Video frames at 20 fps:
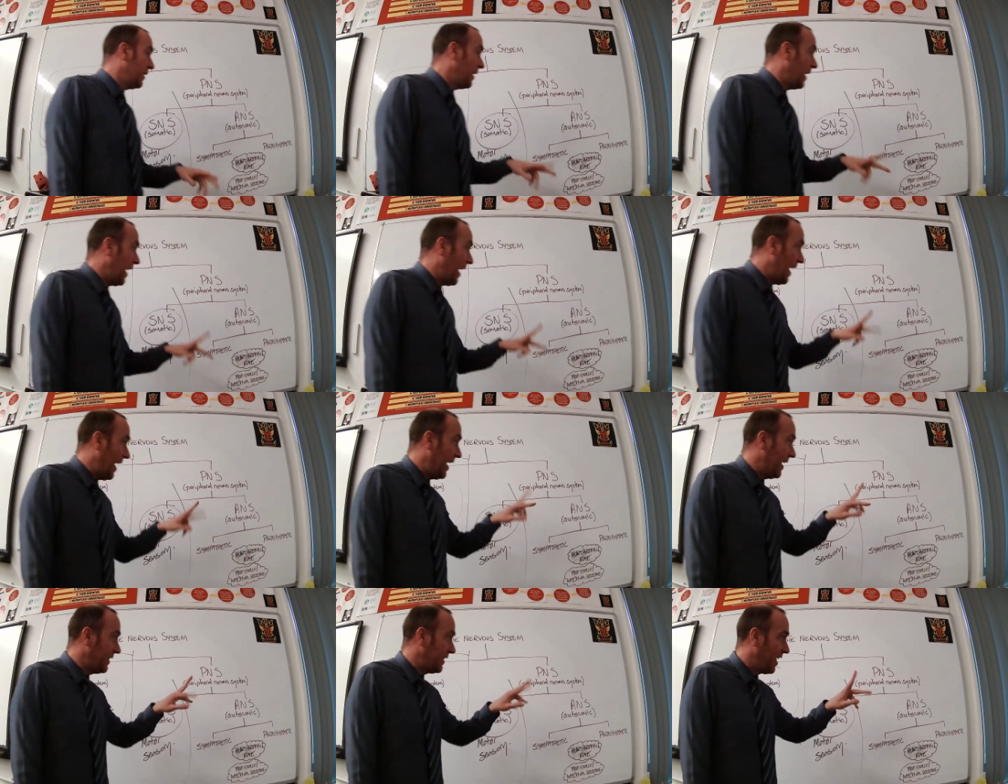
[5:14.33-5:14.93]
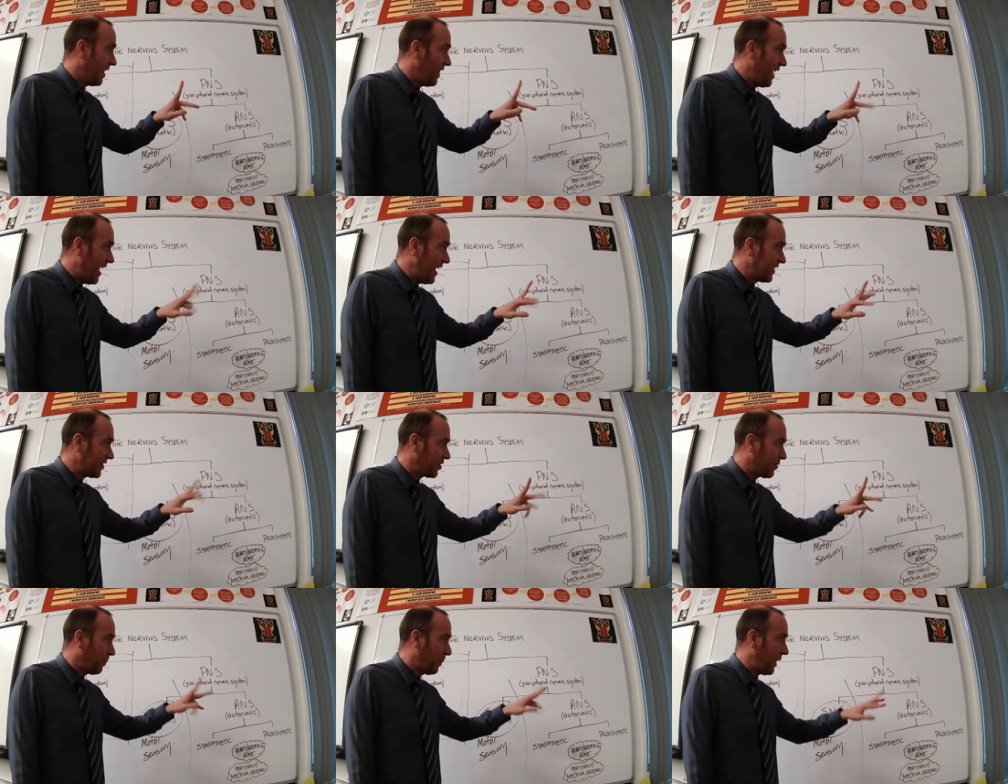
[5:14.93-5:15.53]
And that
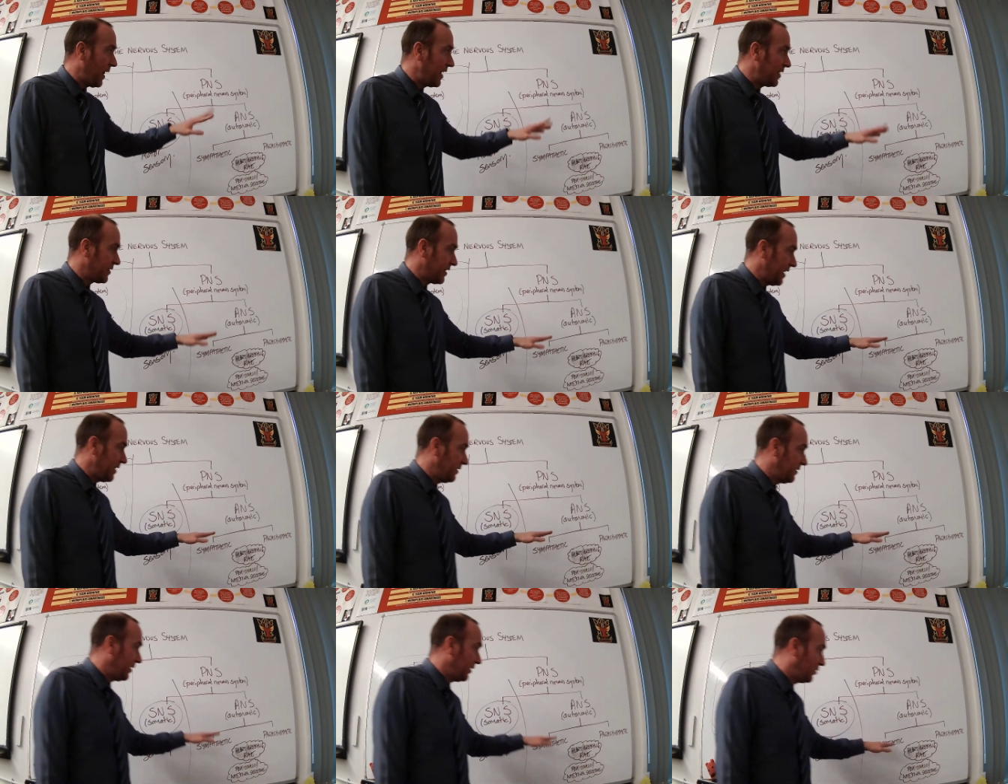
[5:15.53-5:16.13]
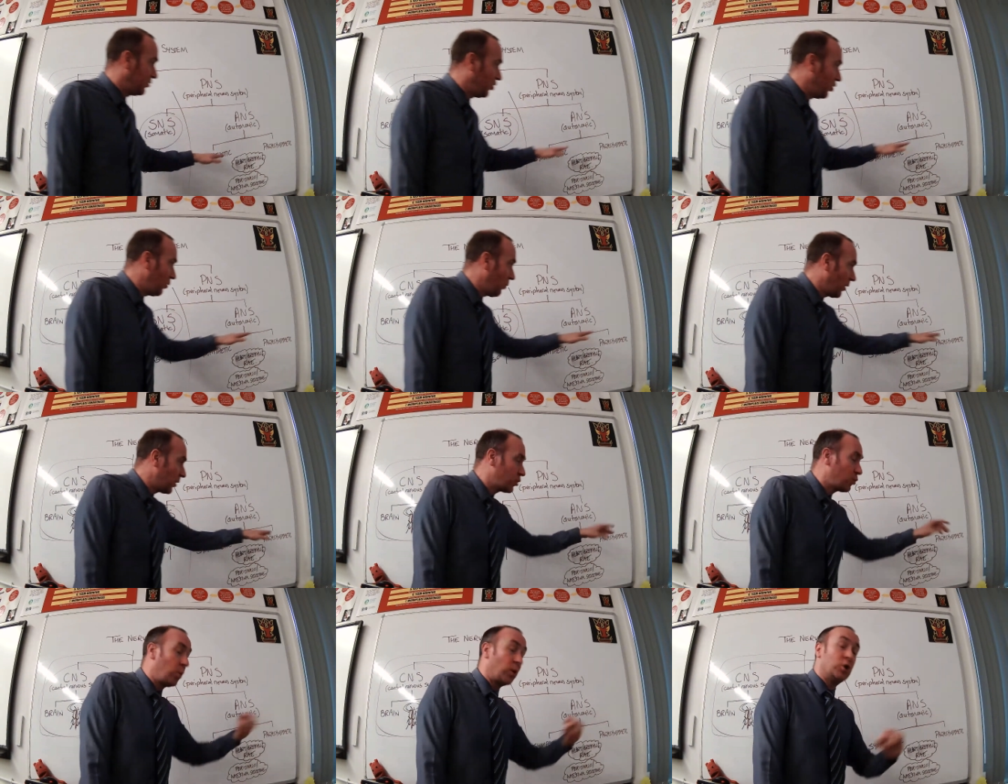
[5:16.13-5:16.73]
splits into two
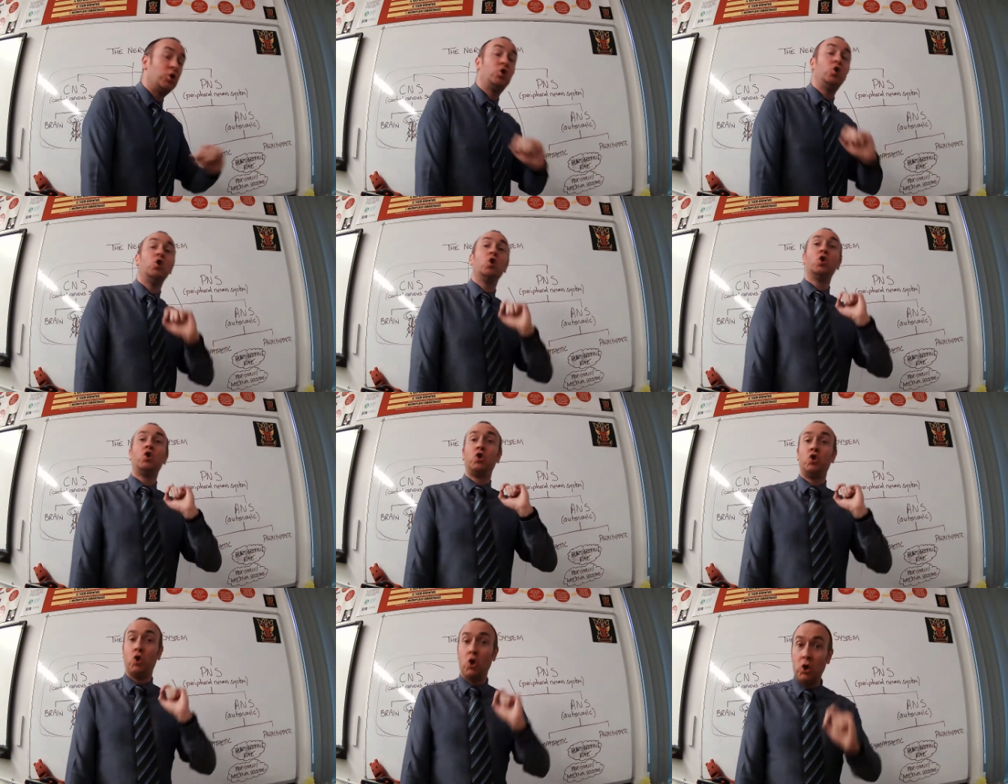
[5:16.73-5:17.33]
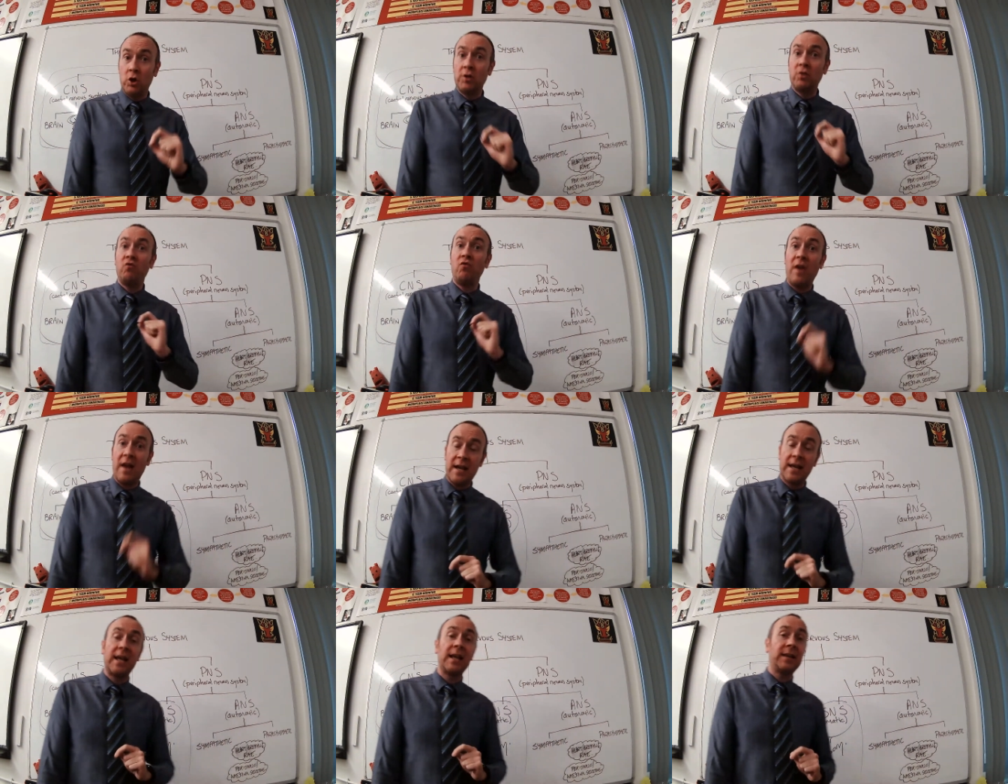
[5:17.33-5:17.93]
words which you should
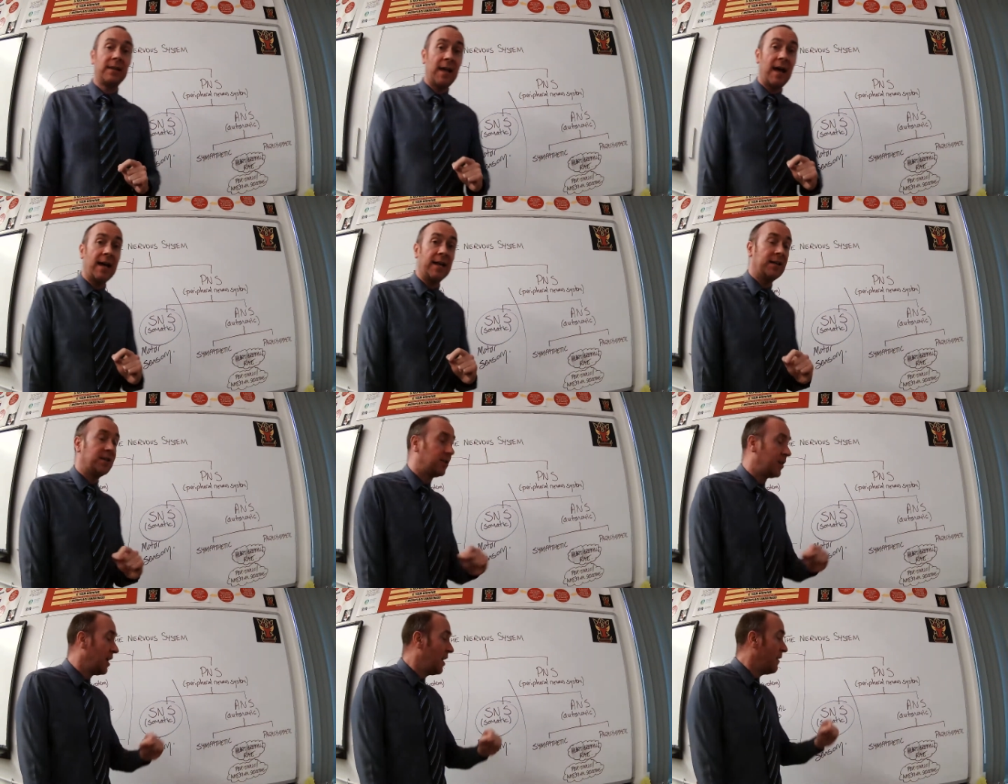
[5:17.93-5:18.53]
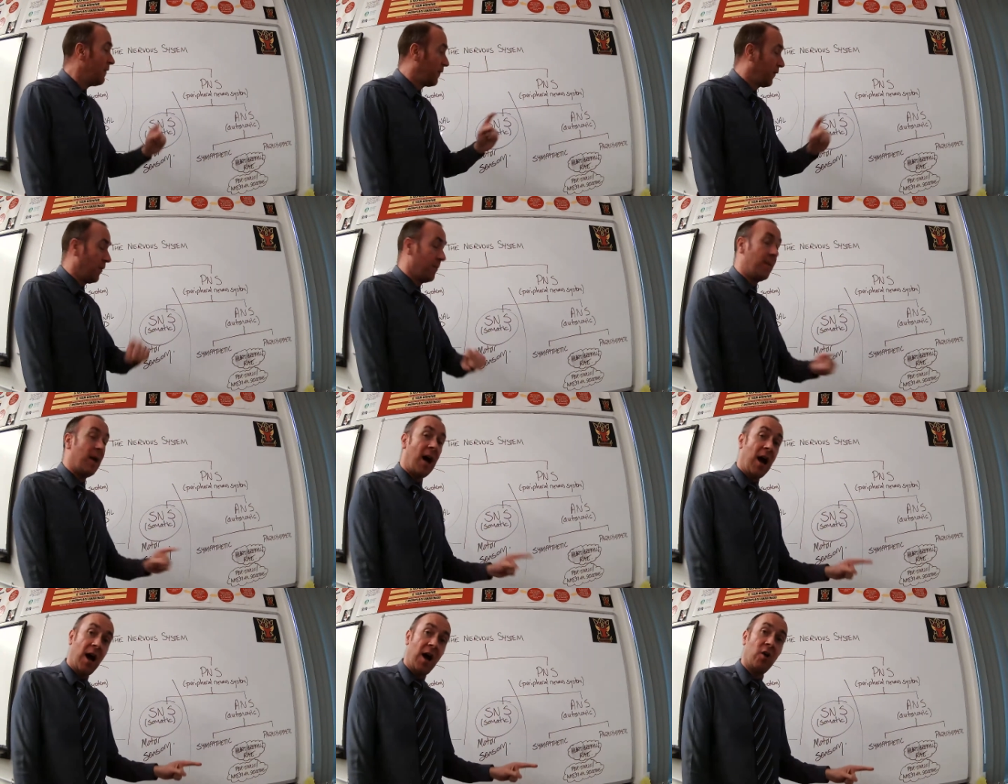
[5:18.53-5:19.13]
recognise from
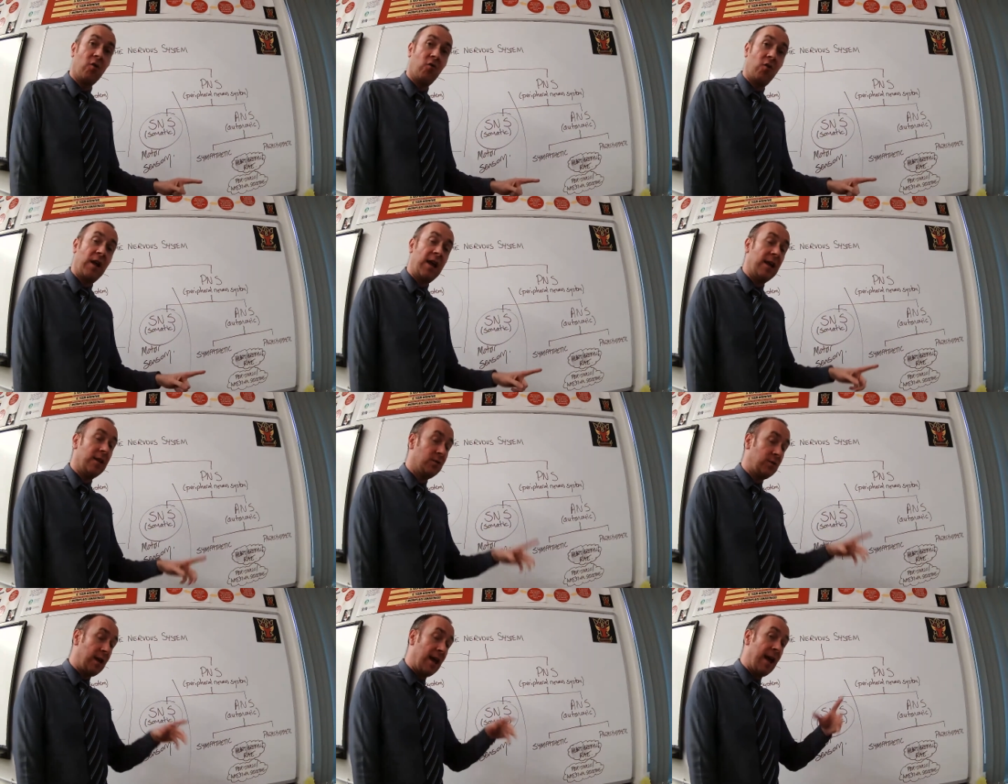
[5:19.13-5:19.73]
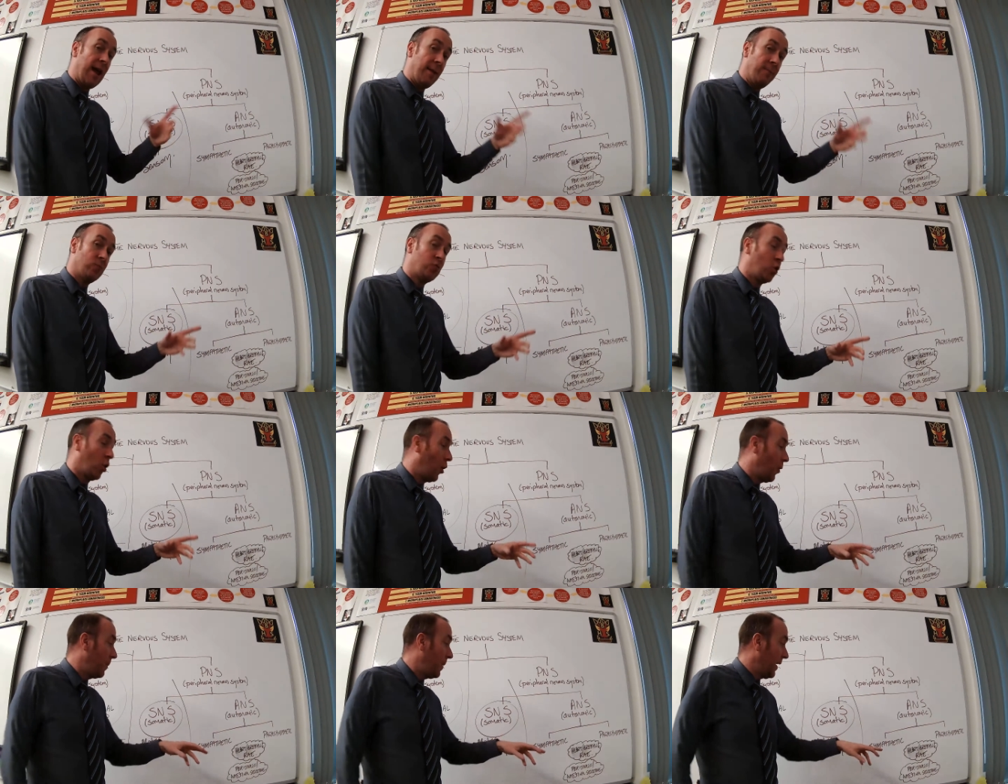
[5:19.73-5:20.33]
the heart rate
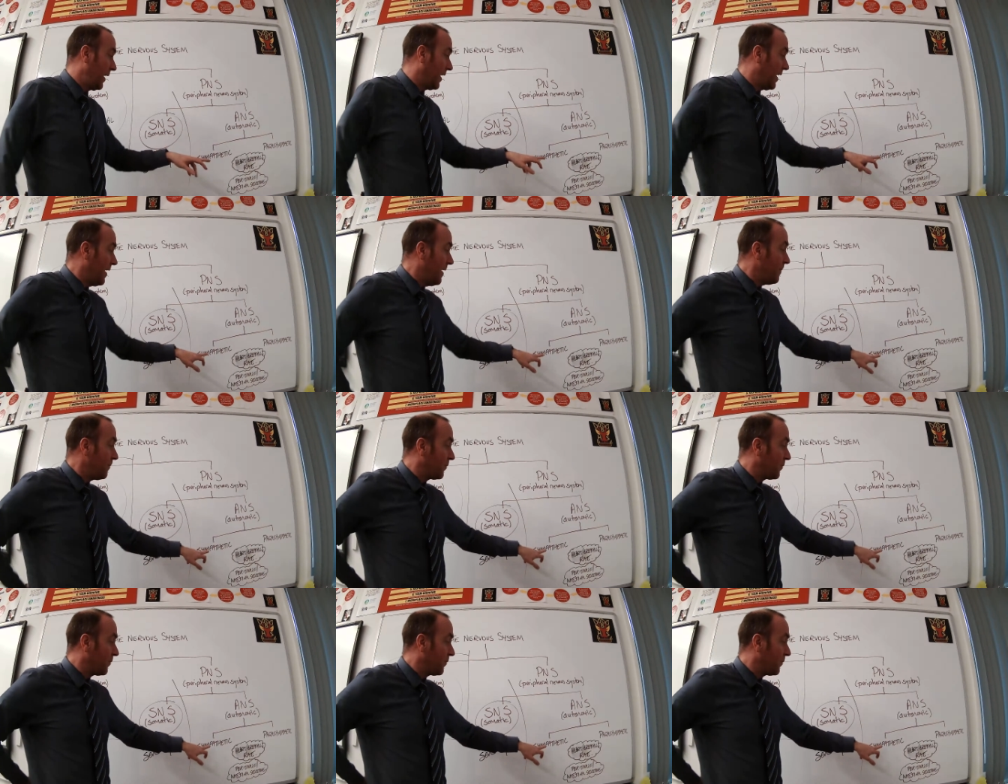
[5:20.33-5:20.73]
topic.